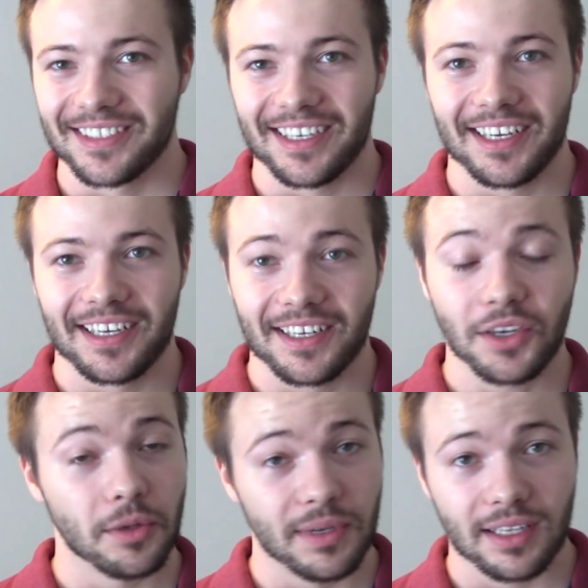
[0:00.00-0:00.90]
and it
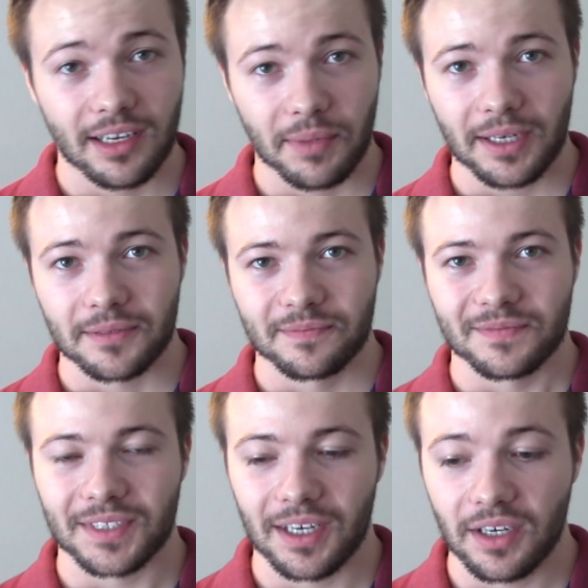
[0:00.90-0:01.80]
could have been a lot better.
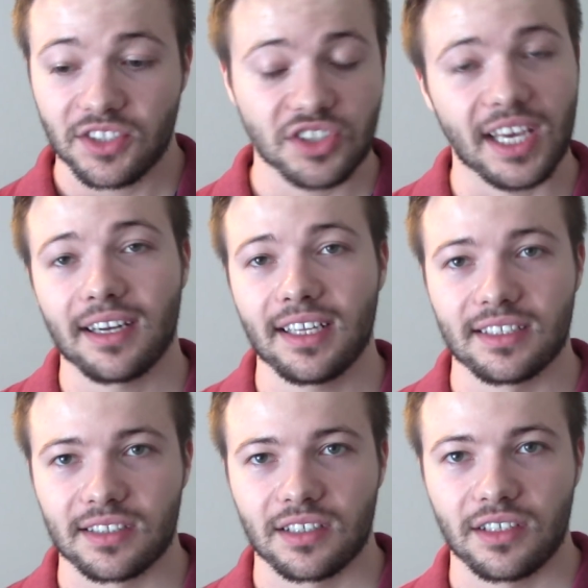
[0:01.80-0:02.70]
So it's just how it
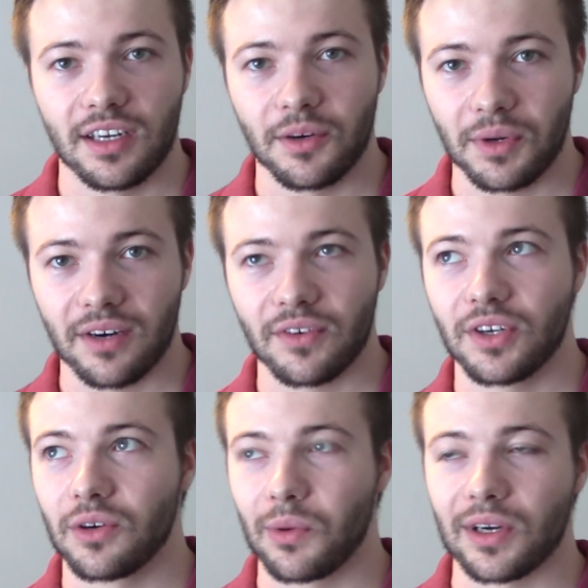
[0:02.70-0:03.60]
is. You know, whenever
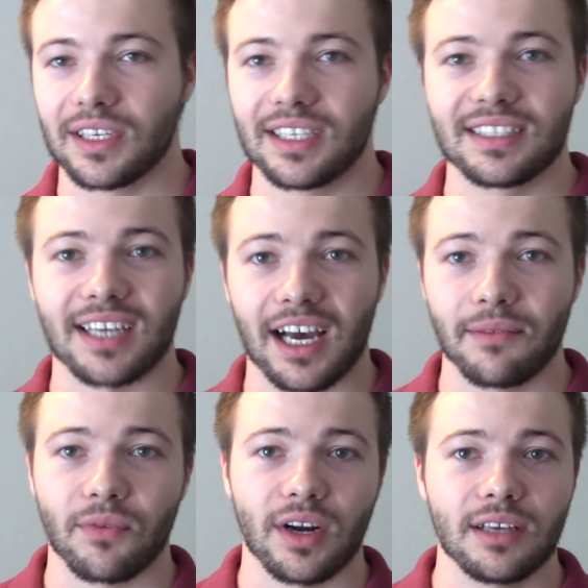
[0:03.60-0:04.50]
you're working in
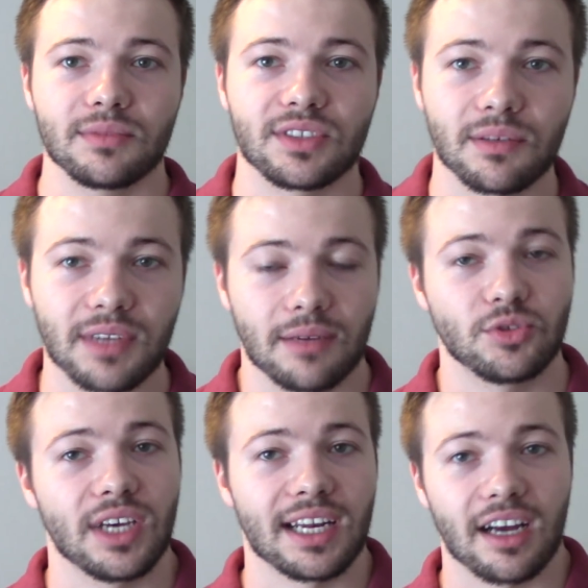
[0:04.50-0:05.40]
time frames, sometimes
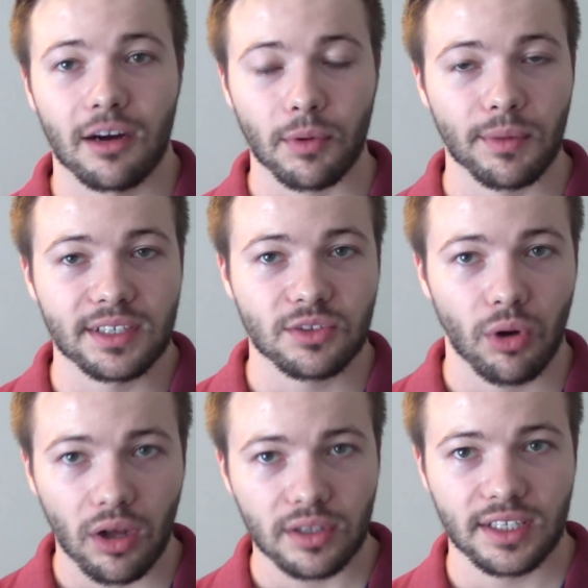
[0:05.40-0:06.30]
you got to compromise
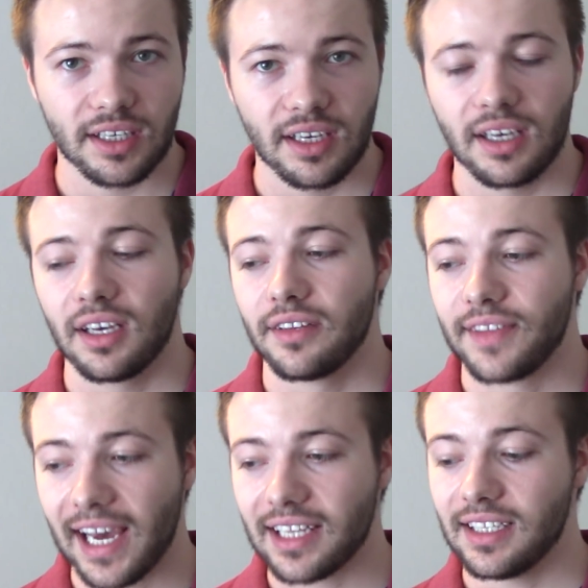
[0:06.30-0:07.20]
quality.
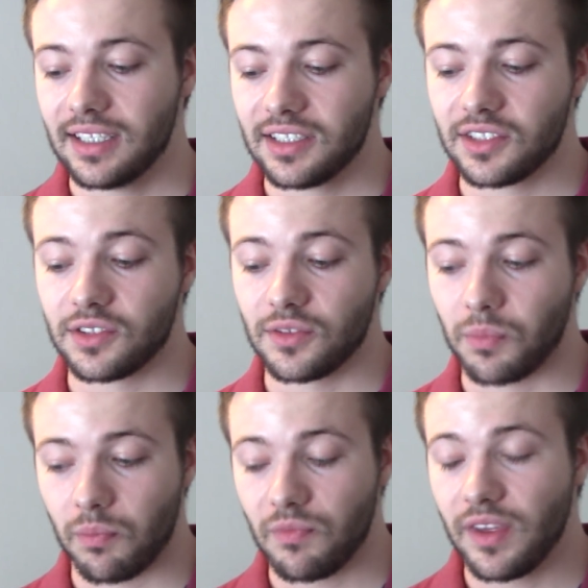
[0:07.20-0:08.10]
That is
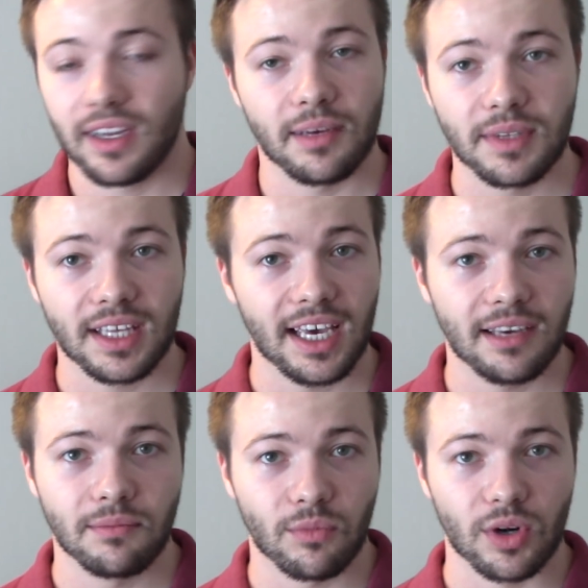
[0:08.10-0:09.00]
the name of the
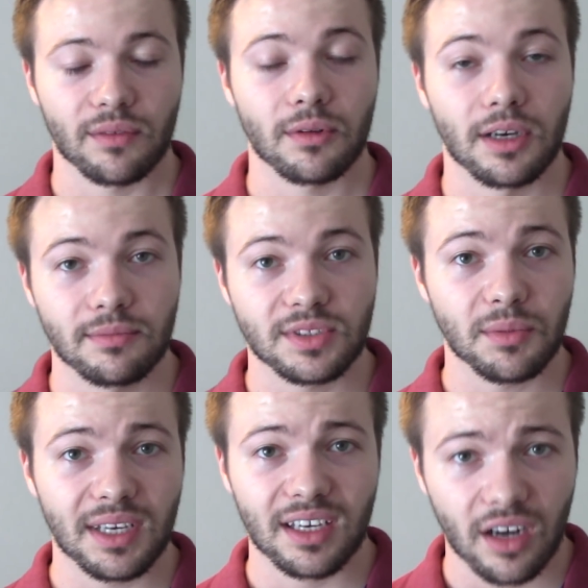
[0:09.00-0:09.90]
game when it comes to
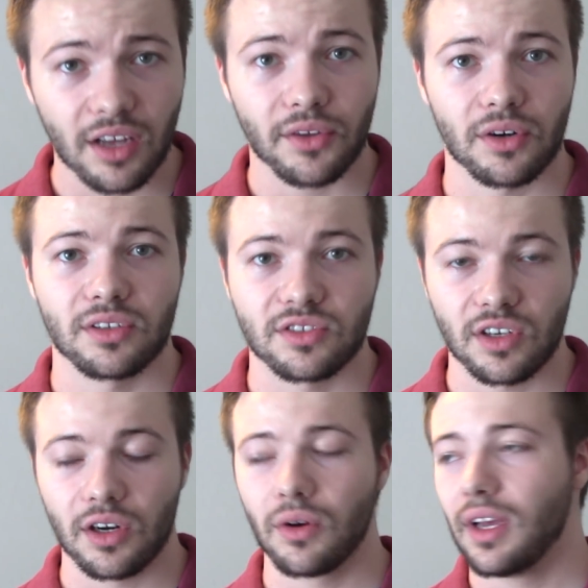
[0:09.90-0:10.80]
being an author.
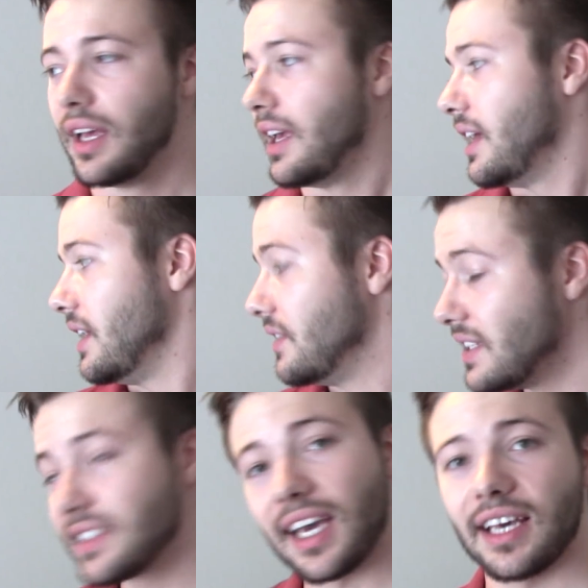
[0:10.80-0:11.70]
So in
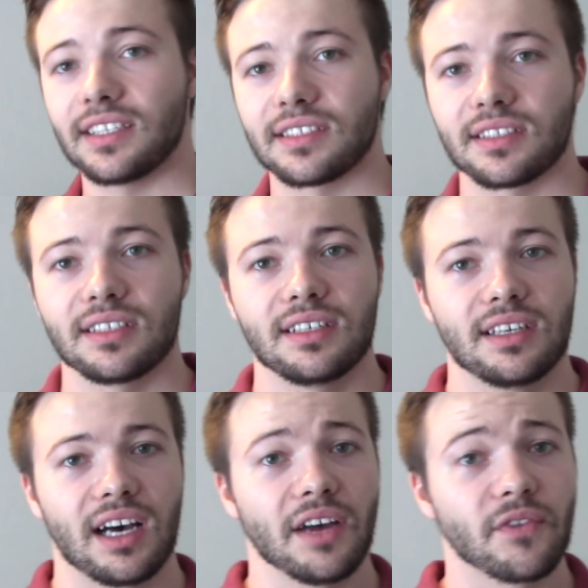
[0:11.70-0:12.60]
this case,
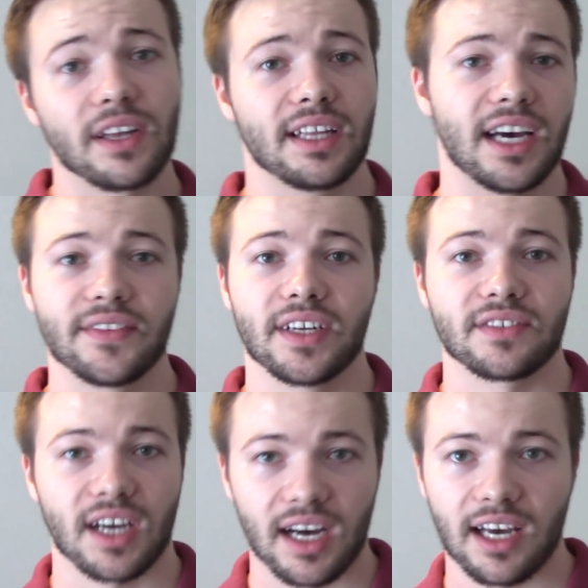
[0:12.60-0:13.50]
I finally have enough
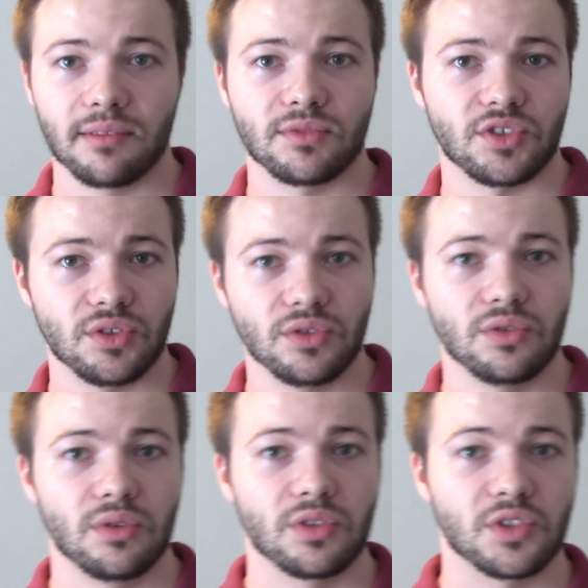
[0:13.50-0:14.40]
time
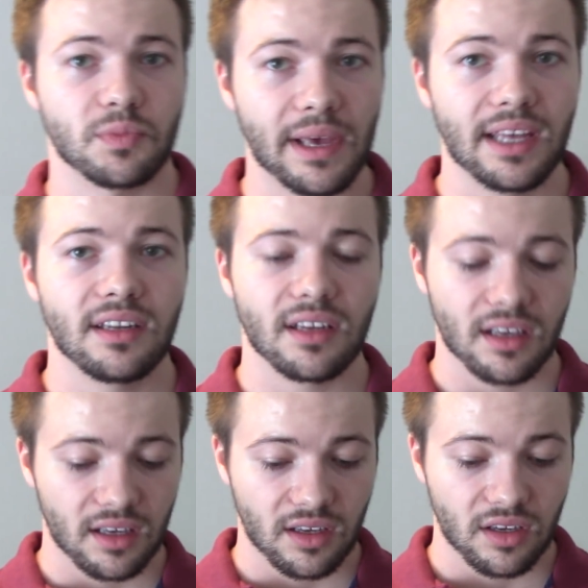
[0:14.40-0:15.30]
to spend